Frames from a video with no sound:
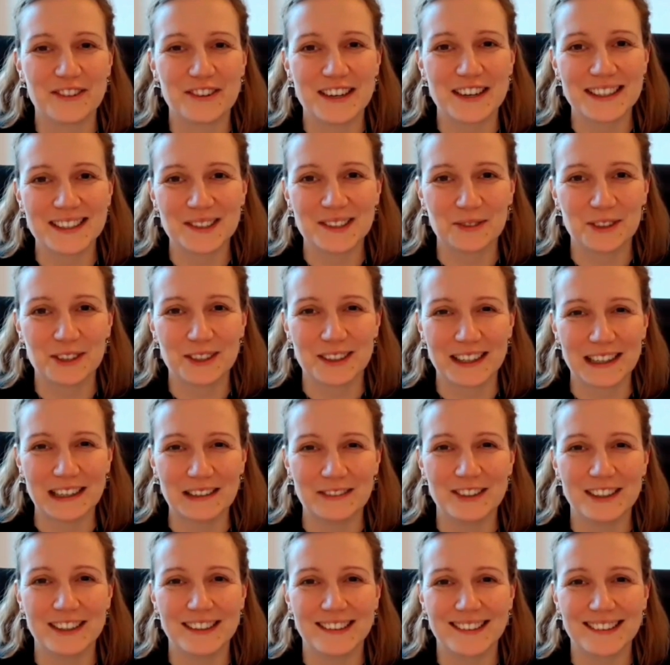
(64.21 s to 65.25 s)
for us
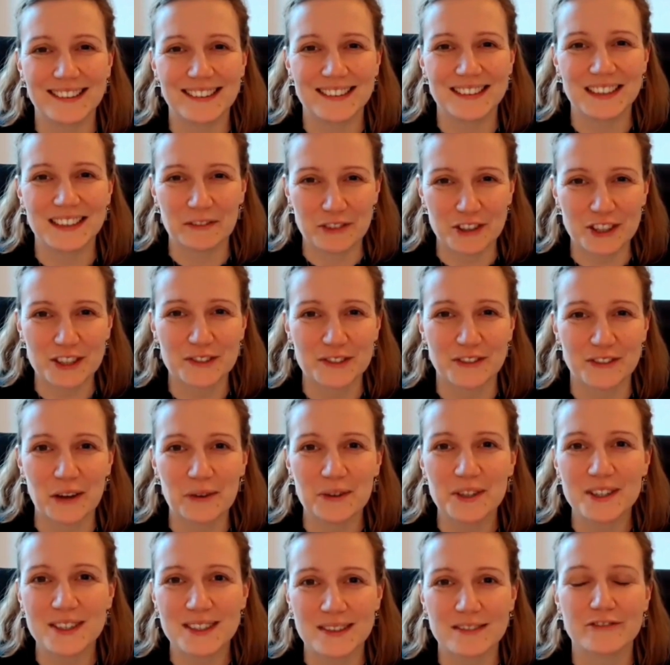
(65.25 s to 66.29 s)
working with diverse
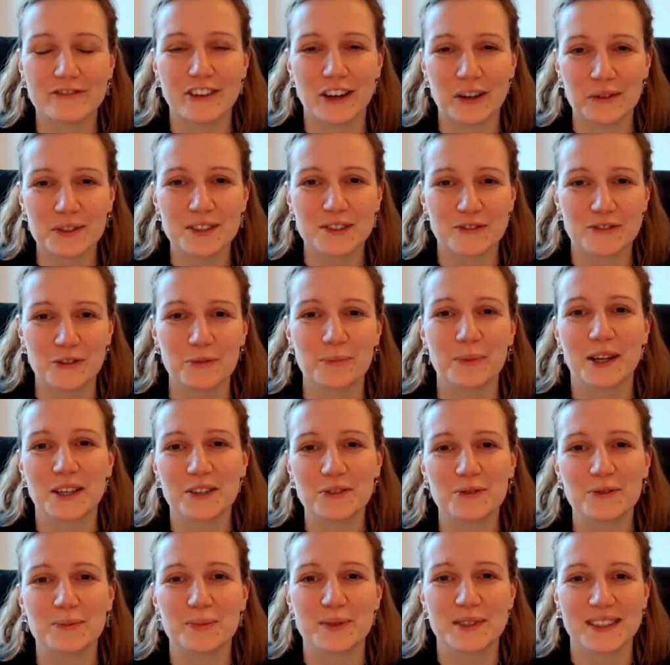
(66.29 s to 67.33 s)
founders and founders from
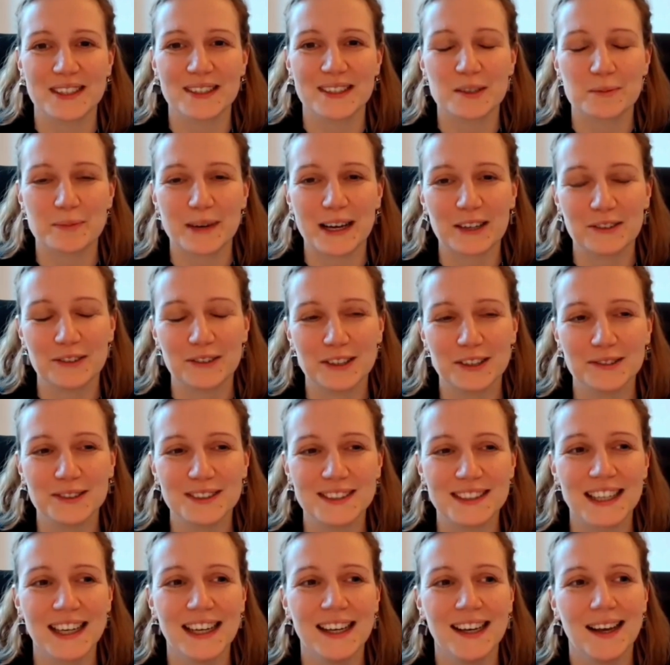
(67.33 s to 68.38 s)
underrepresented
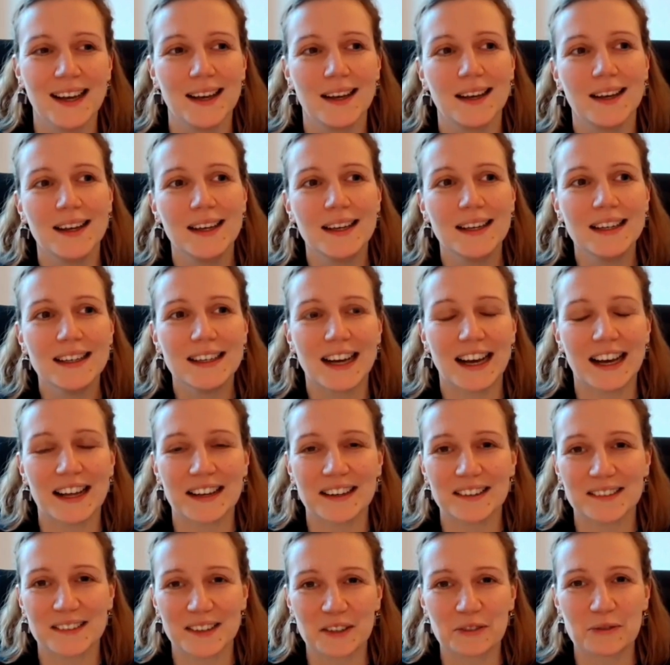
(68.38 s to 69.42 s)
backgrounds.
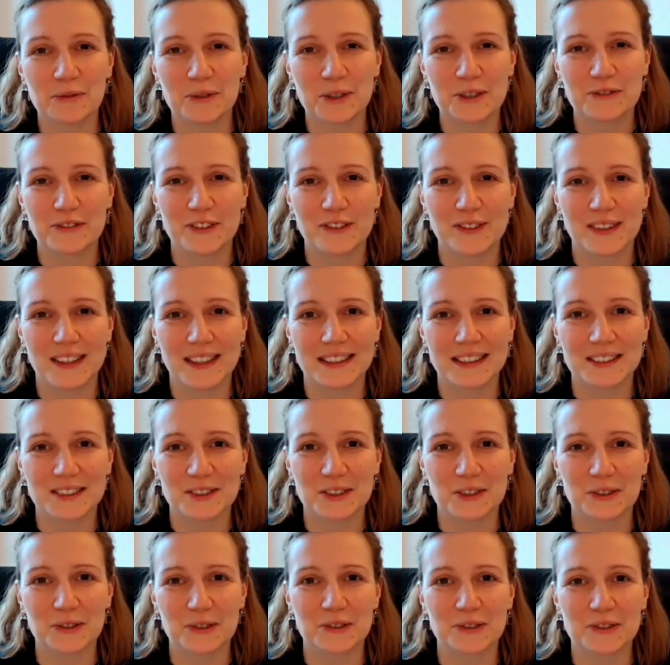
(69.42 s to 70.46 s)
And I think one of the things
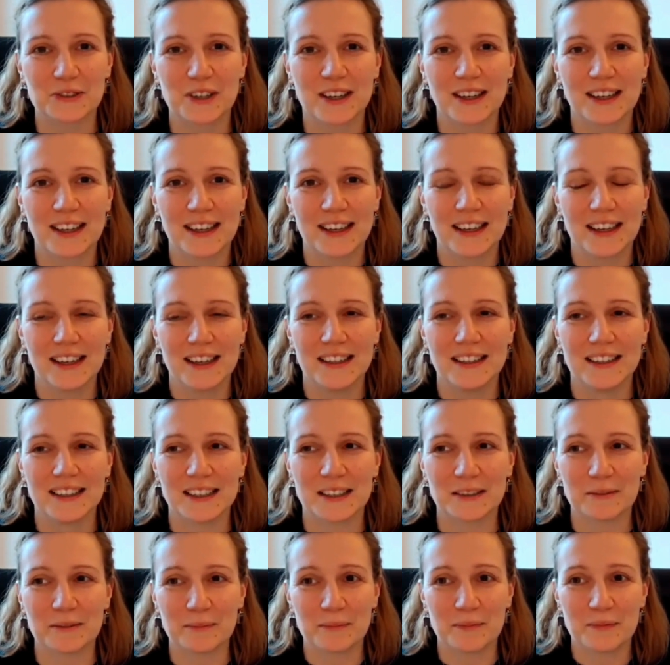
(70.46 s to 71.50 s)
to
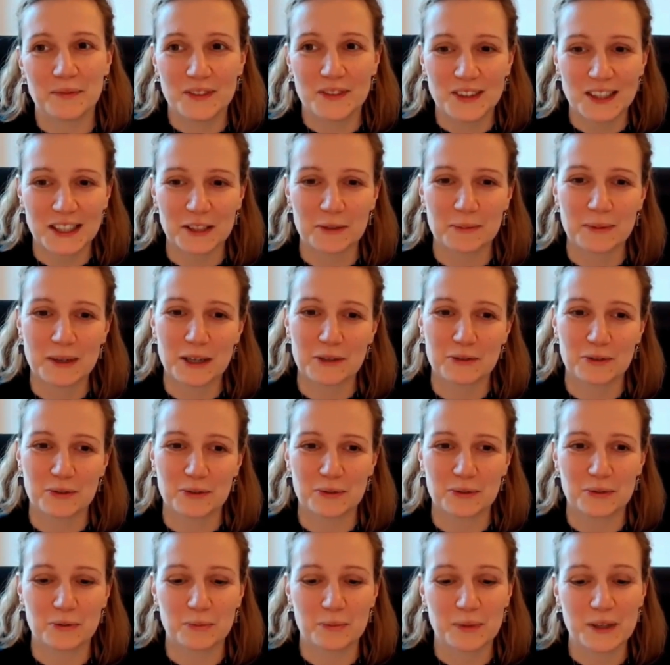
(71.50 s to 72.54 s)
think about
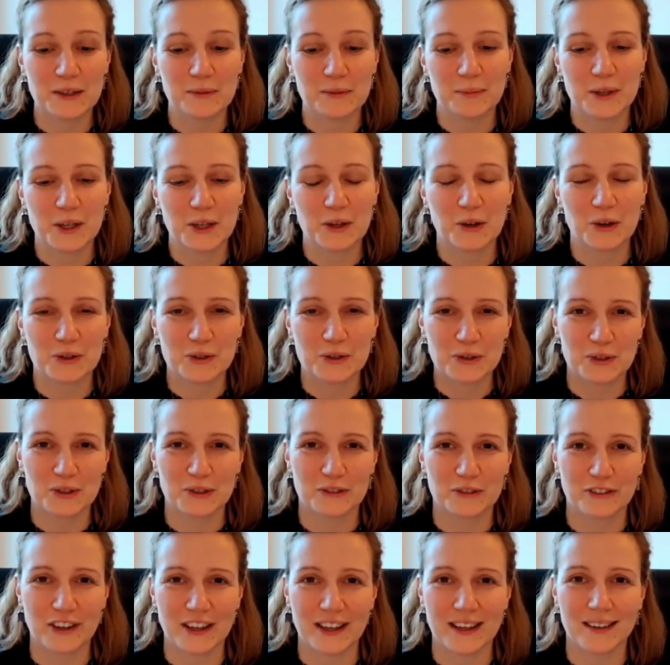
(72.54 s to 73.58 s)
or be conscious
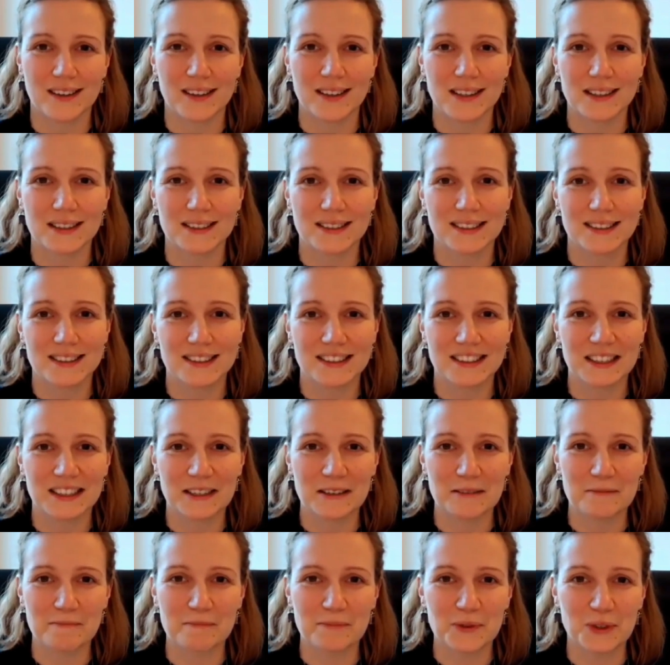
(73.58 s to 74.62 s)
of here is
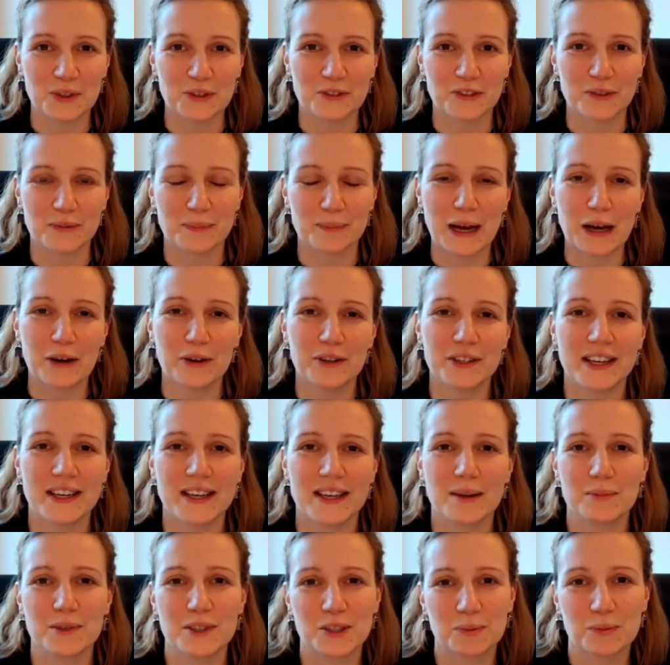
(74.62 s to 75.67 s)
sort of the power
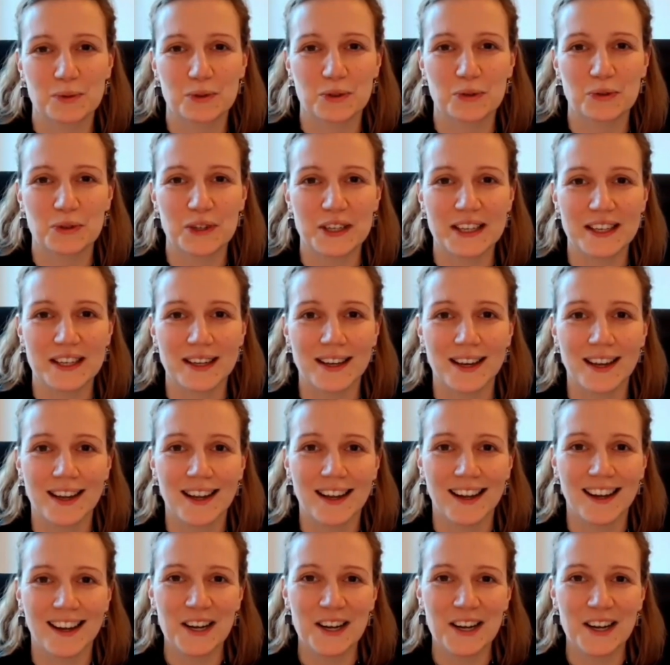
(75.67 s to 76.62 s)
dynamics between